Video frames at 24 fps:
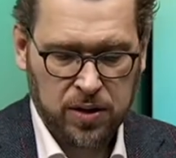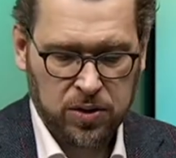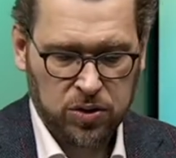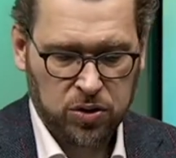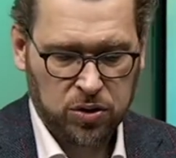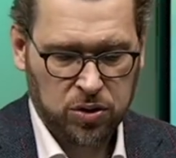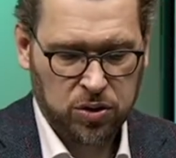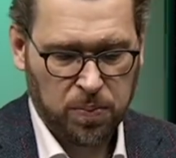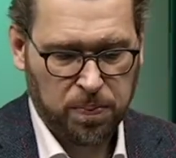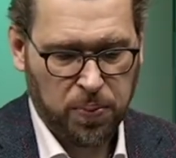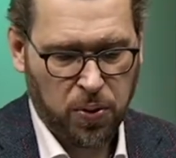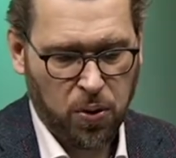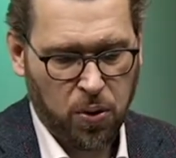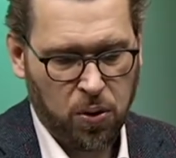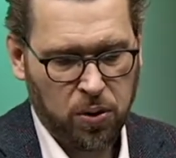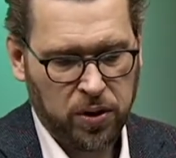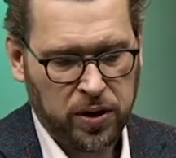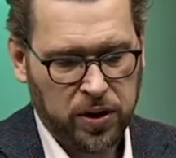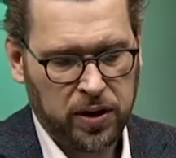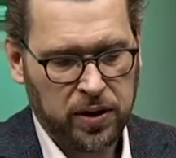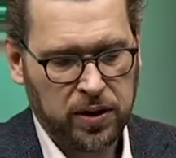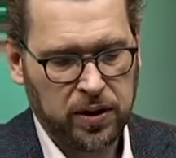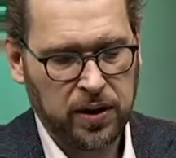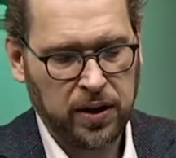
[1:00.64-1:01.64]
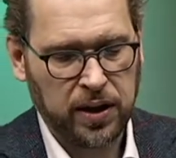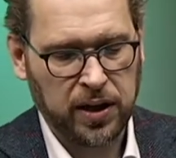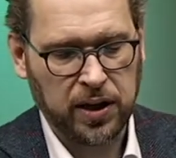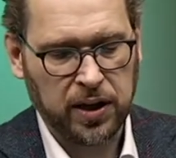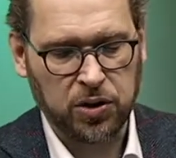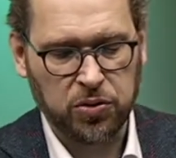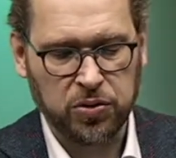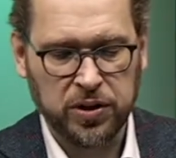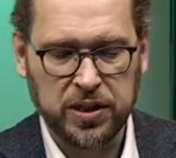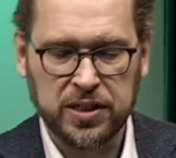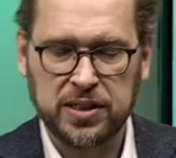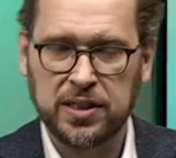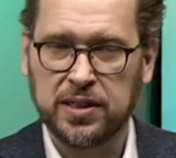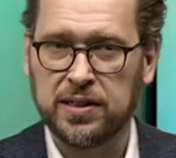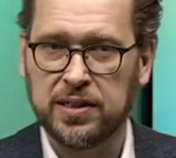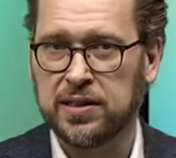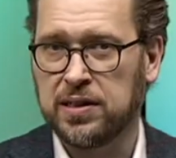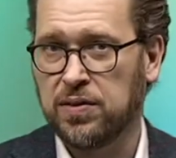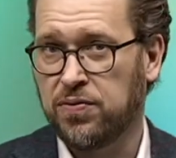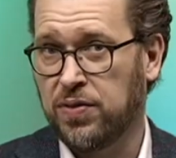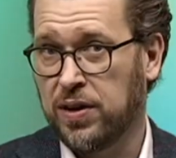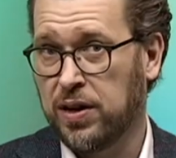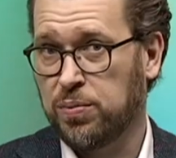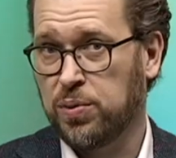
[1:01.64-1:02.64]
supporting increasing the
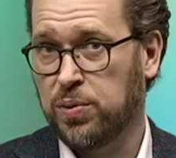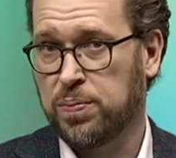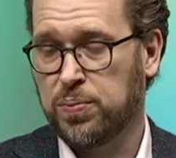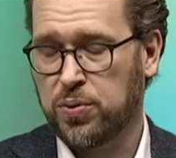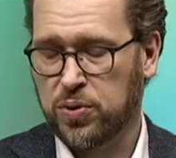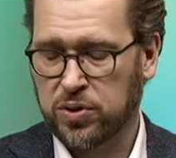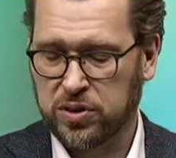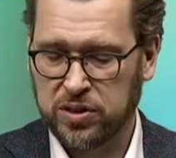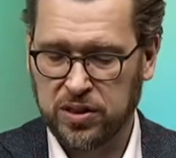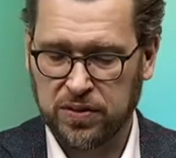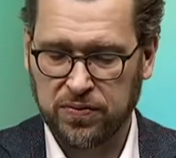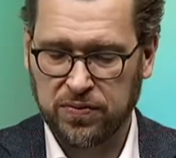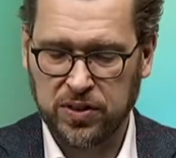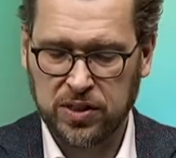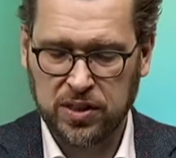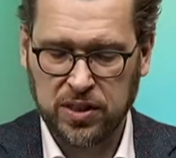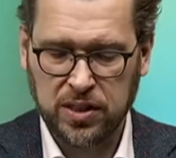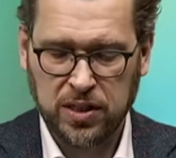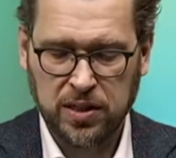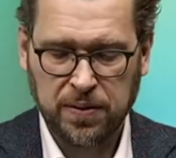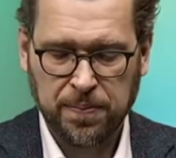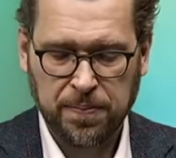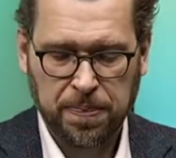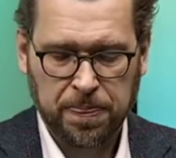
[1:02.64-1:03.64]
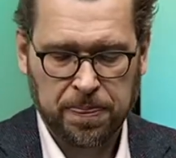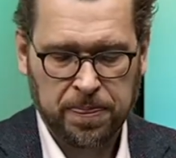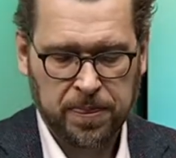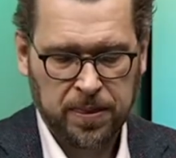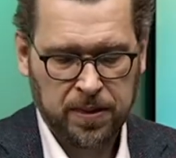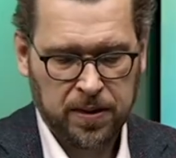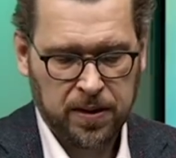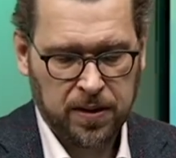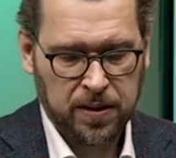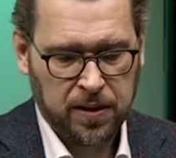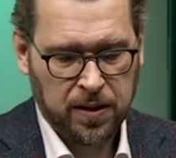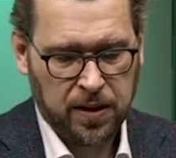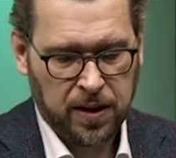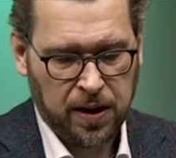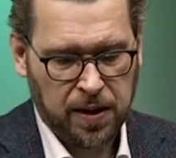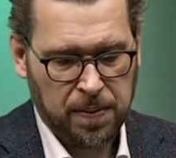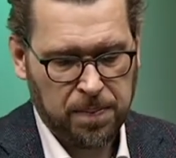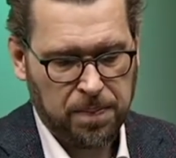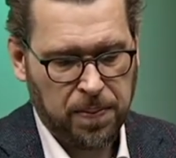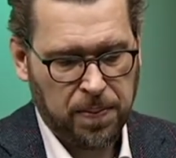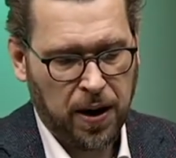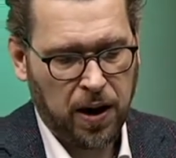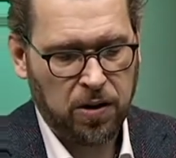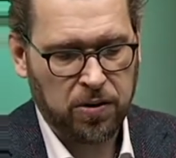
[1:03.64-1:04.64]
developer productivity,
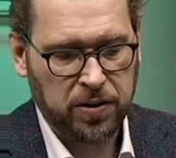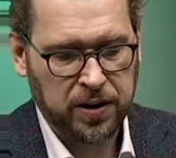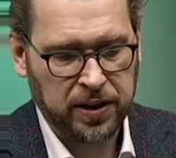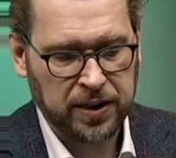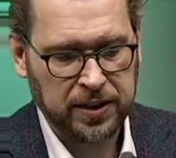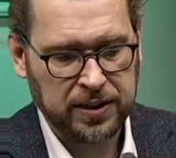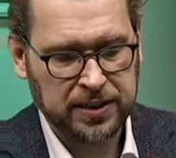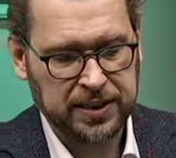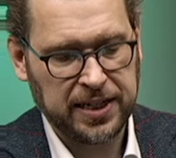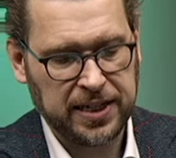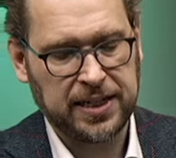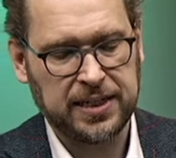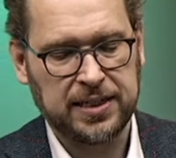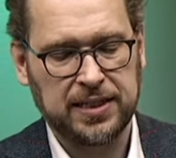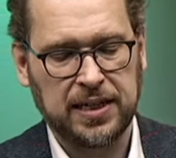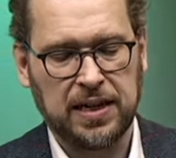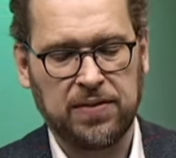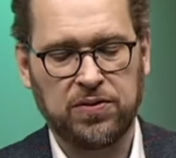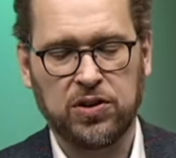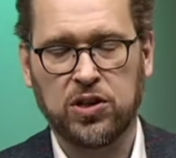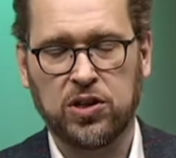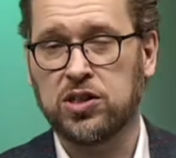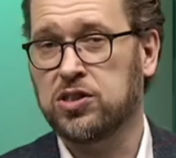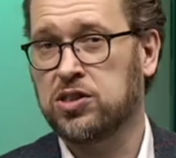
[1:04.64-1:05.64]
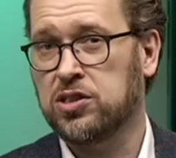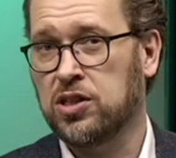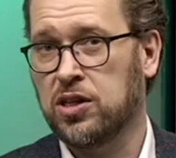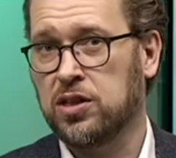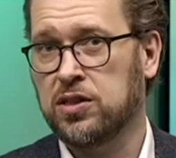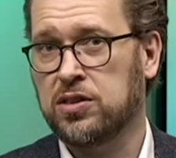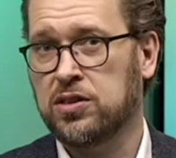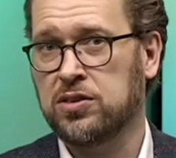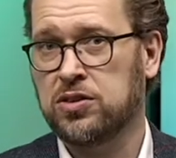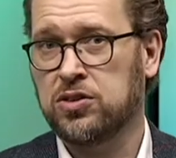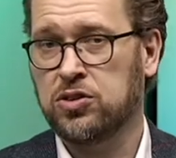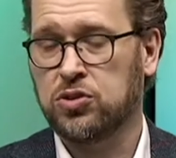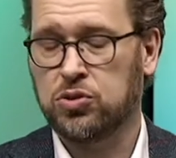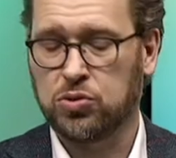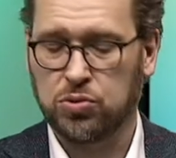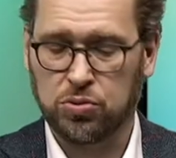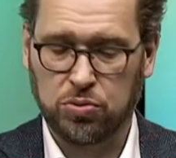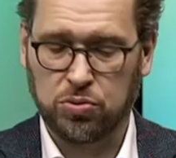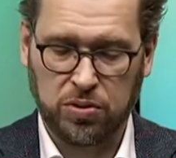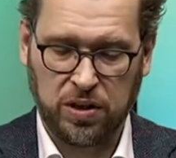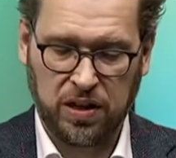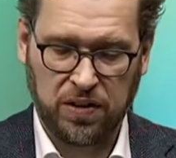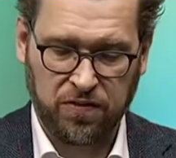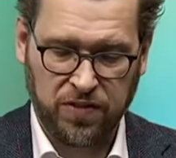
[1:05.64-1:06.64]
empowering tech-savvy consultants
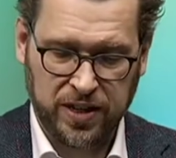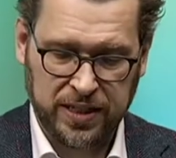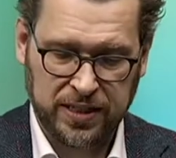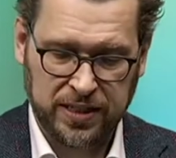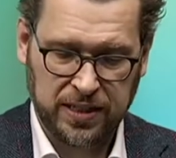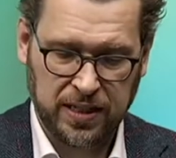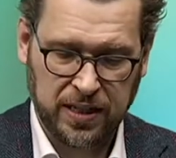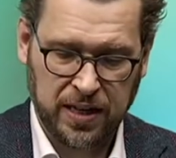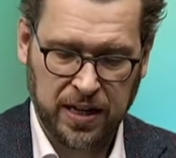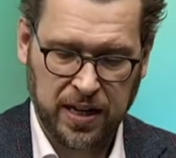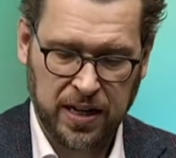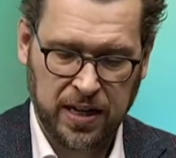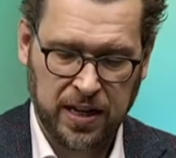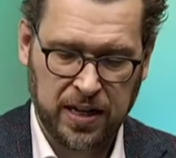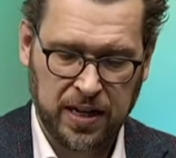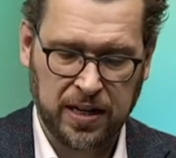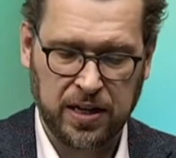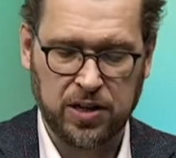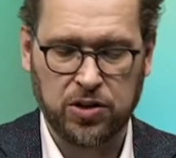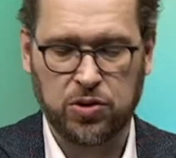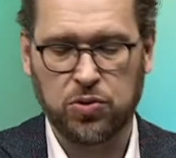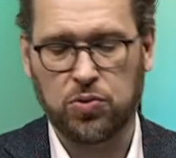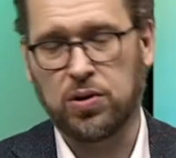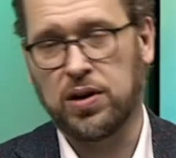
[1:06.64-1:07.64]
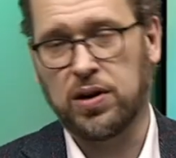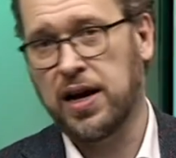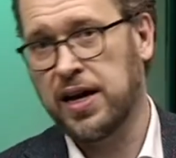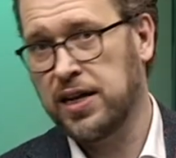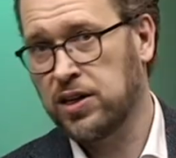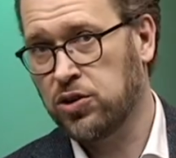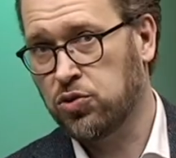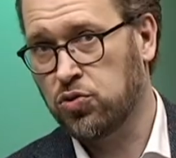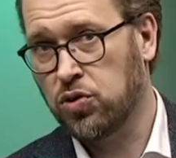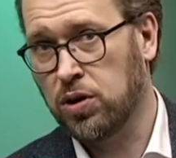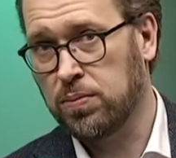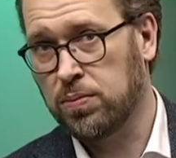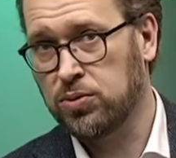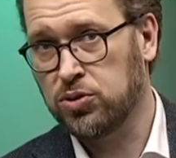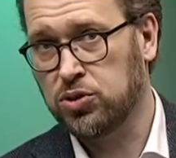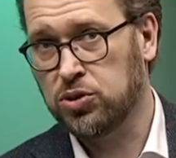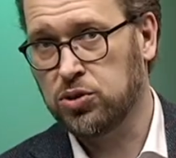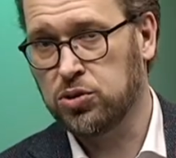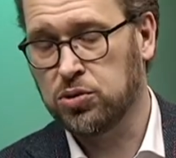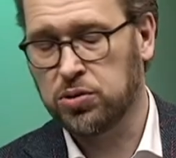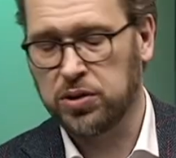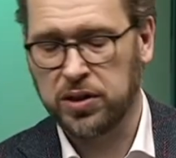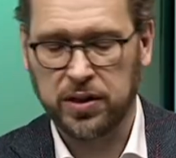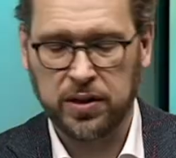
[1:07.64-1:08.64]
to investigate and do light
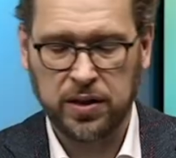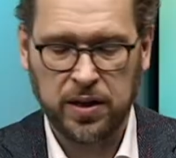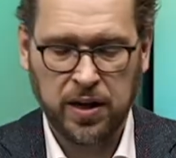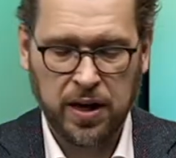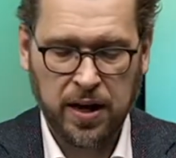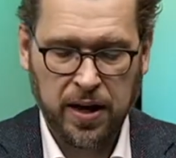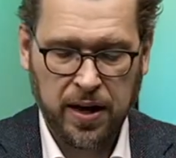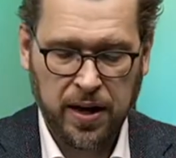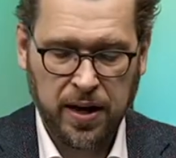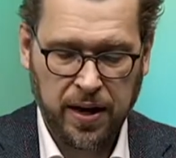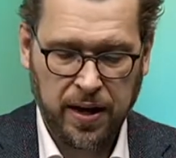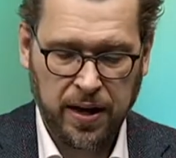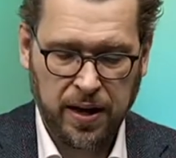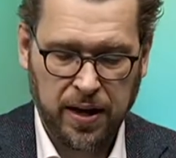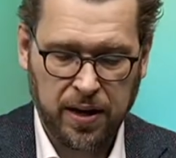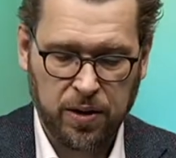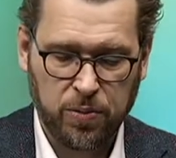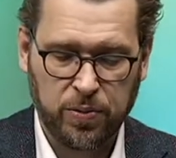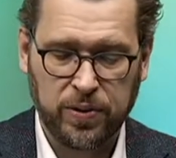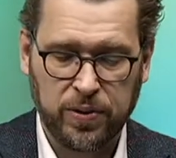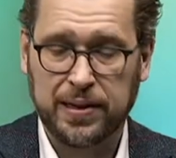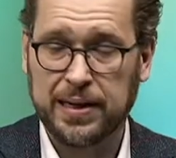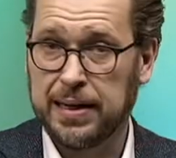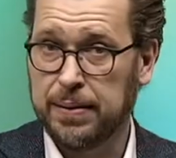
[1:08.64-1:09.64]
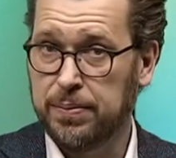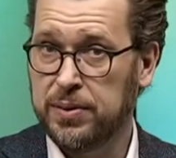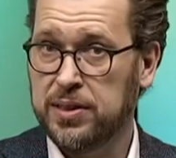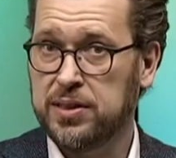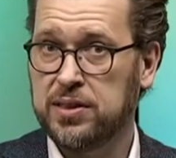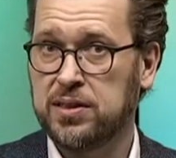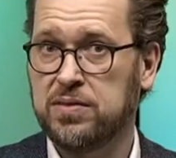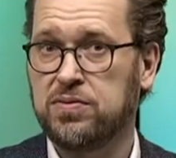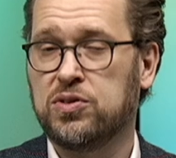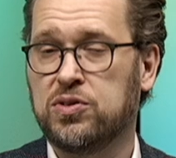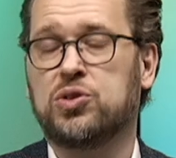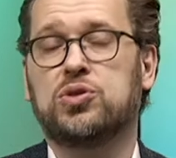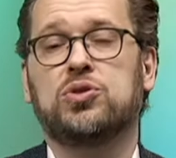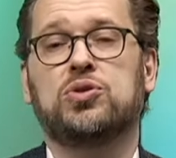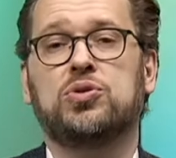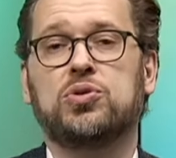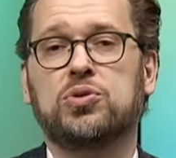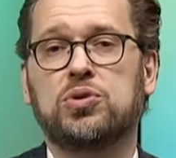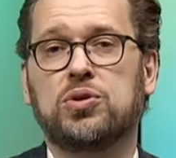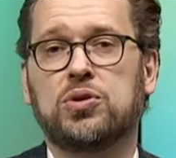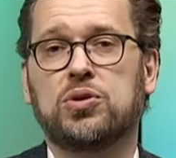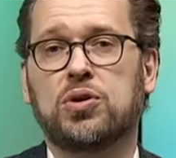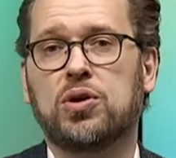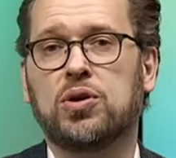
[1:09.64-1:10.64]
troubleshooting with limited Visual
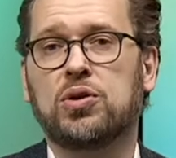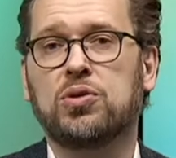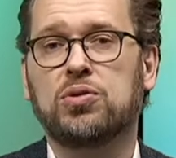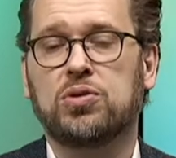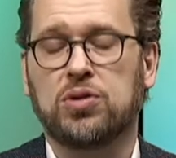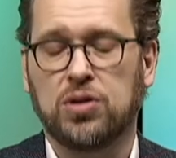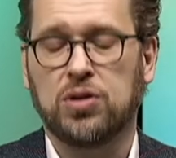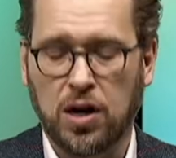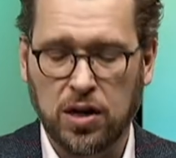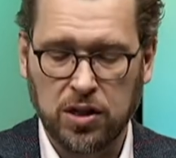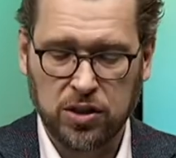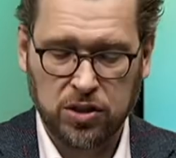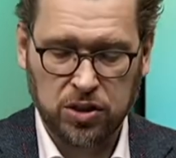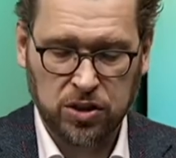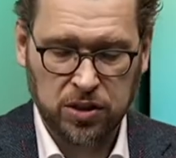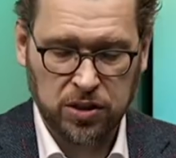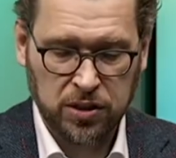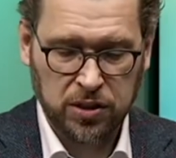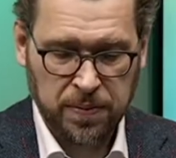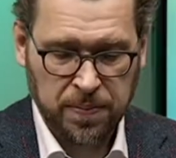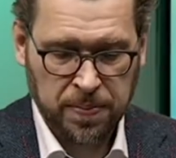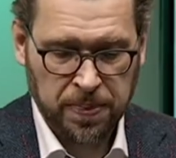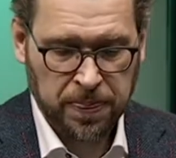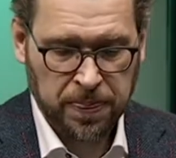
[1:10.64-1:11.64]
Studio Code knowledge.